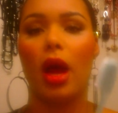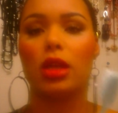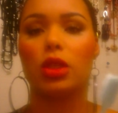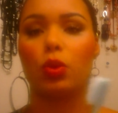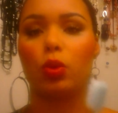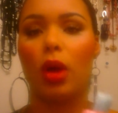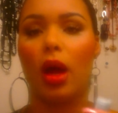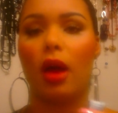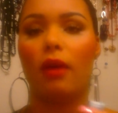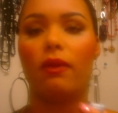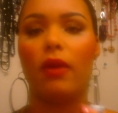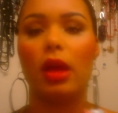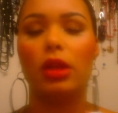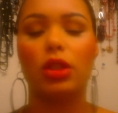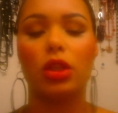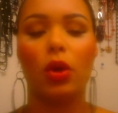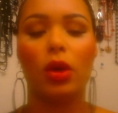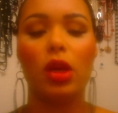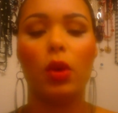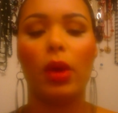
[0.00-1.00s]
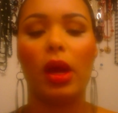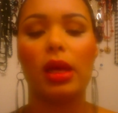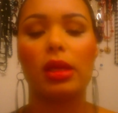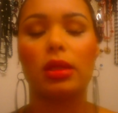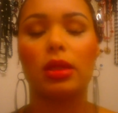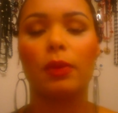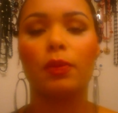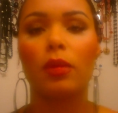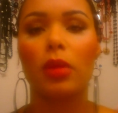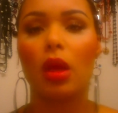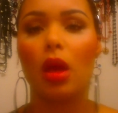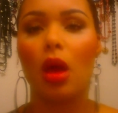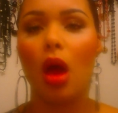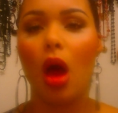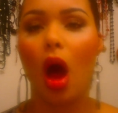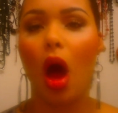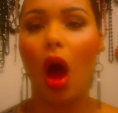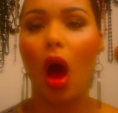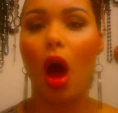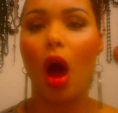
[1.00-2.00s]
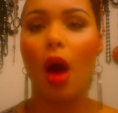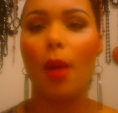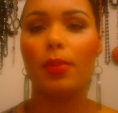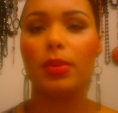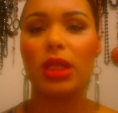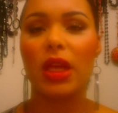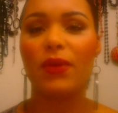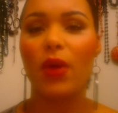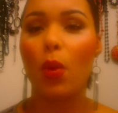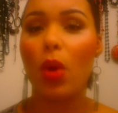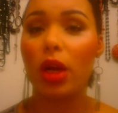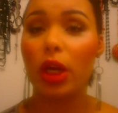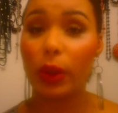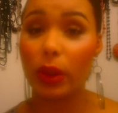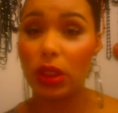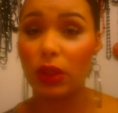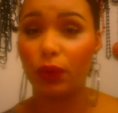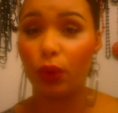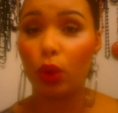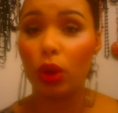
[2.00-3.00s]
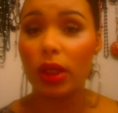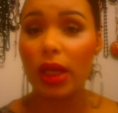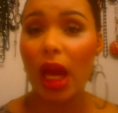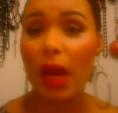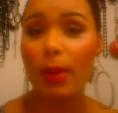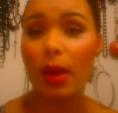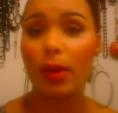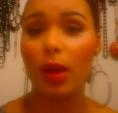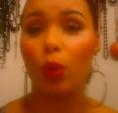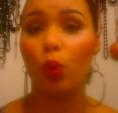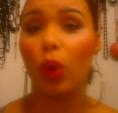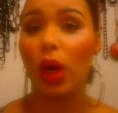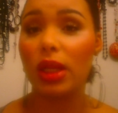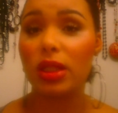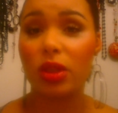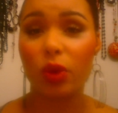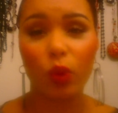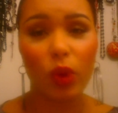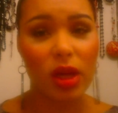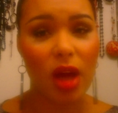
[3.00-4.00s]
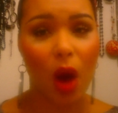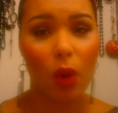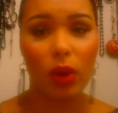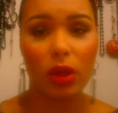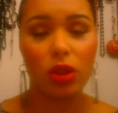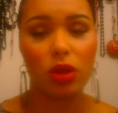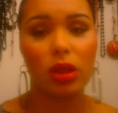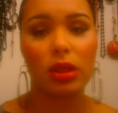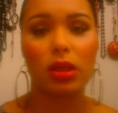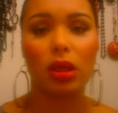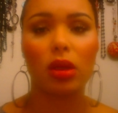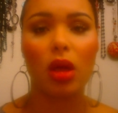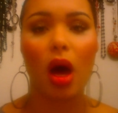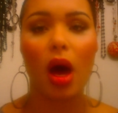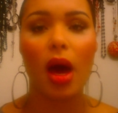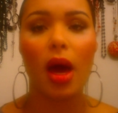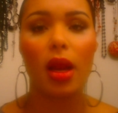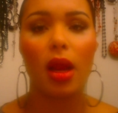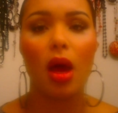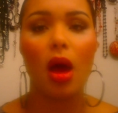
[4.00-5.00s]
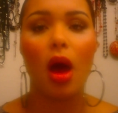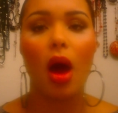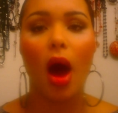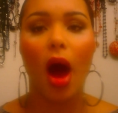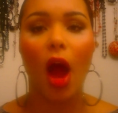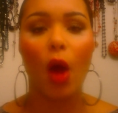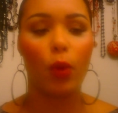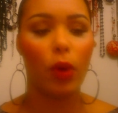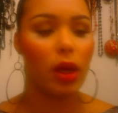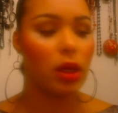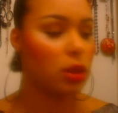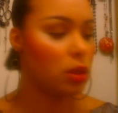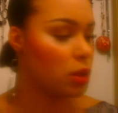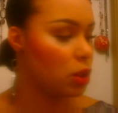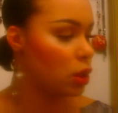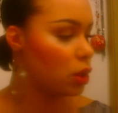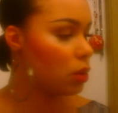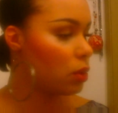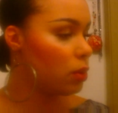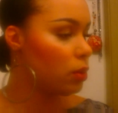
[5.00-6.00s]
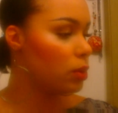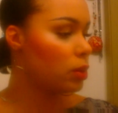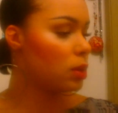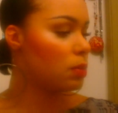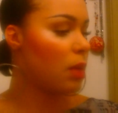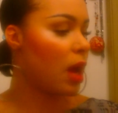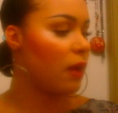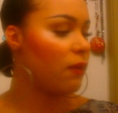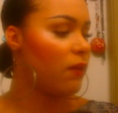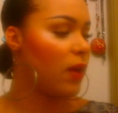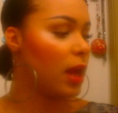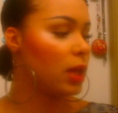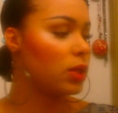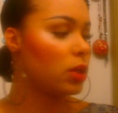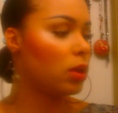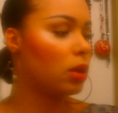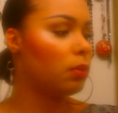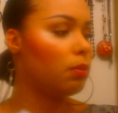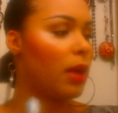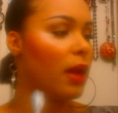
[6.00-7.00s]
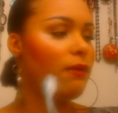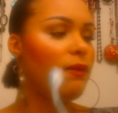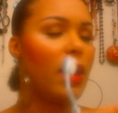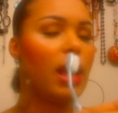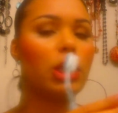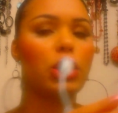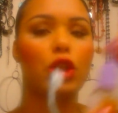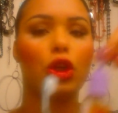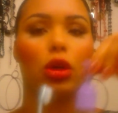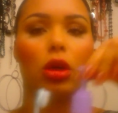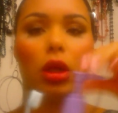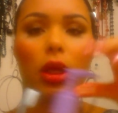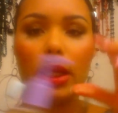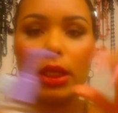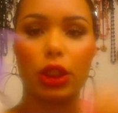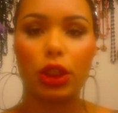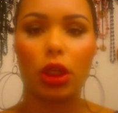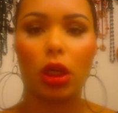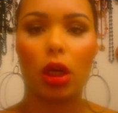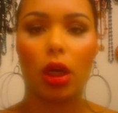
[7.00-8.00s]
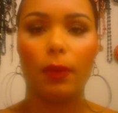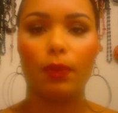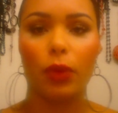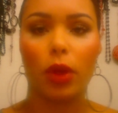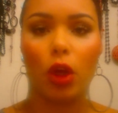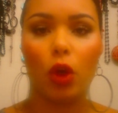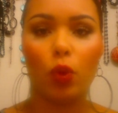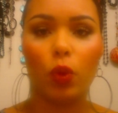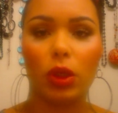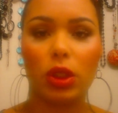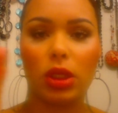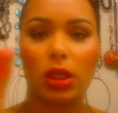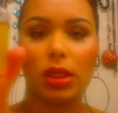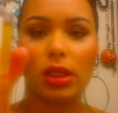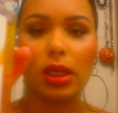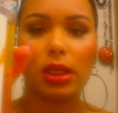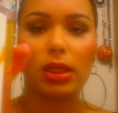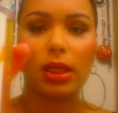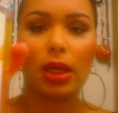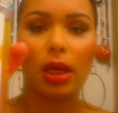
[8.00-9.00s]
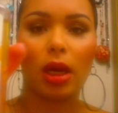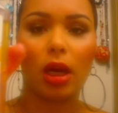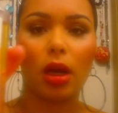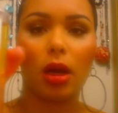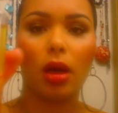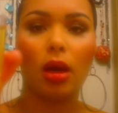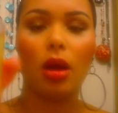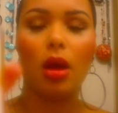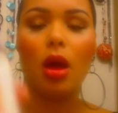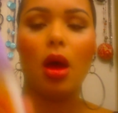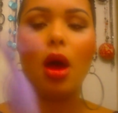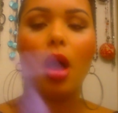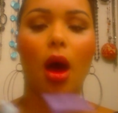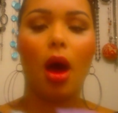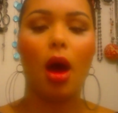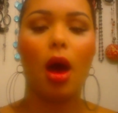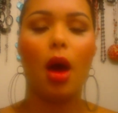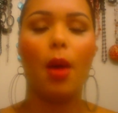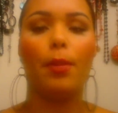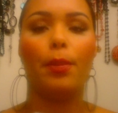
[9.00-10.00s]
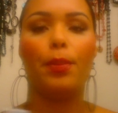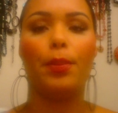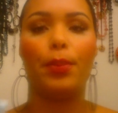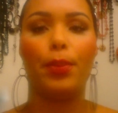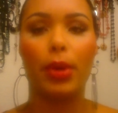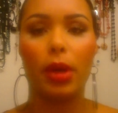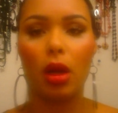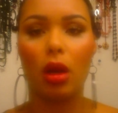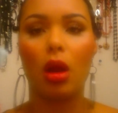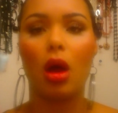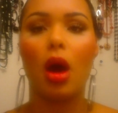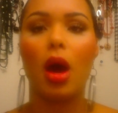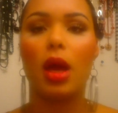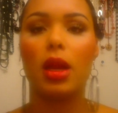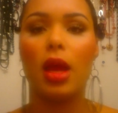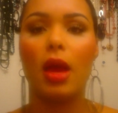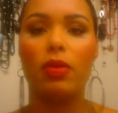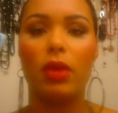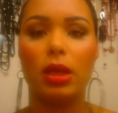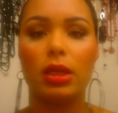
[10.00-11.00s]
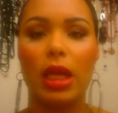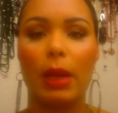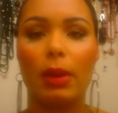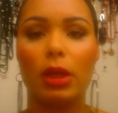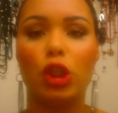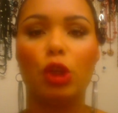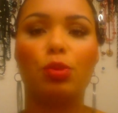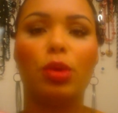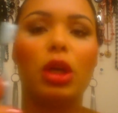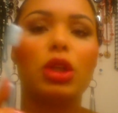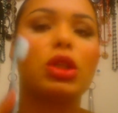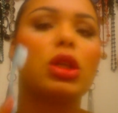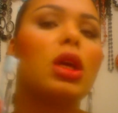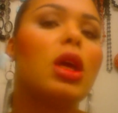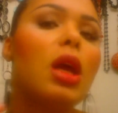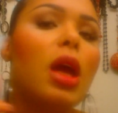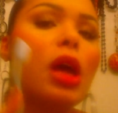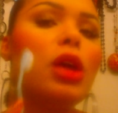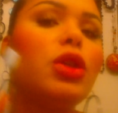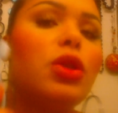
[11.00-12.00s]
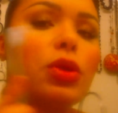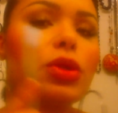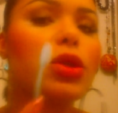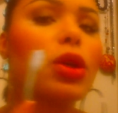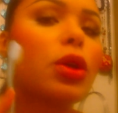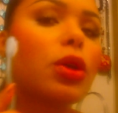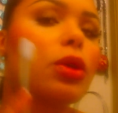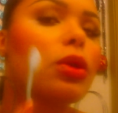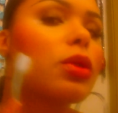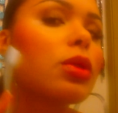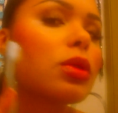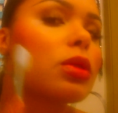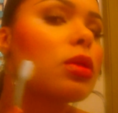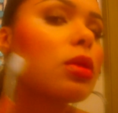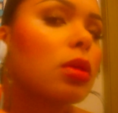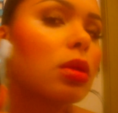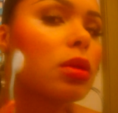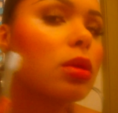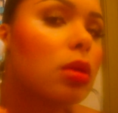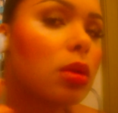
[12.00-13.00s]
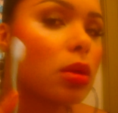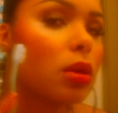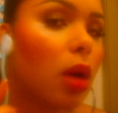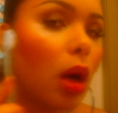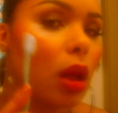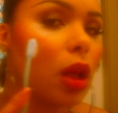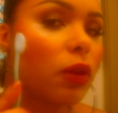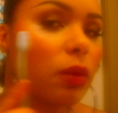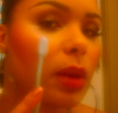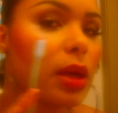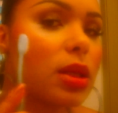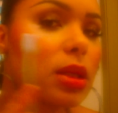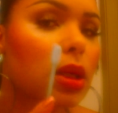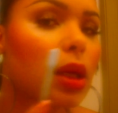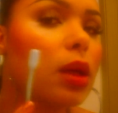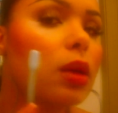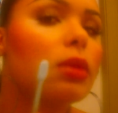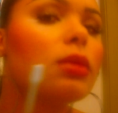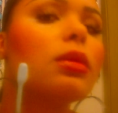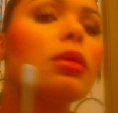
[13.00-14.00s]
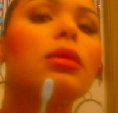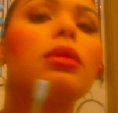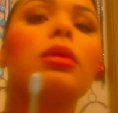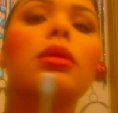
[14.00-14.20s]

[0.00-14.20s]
as rough. And so anyways, say if I wanted to exfoliate maybe once a week, I wouldn't do this a lot. I would use my facial cleanser, which is this here, put it on, and then take my toothbrush and do circles all over my skin.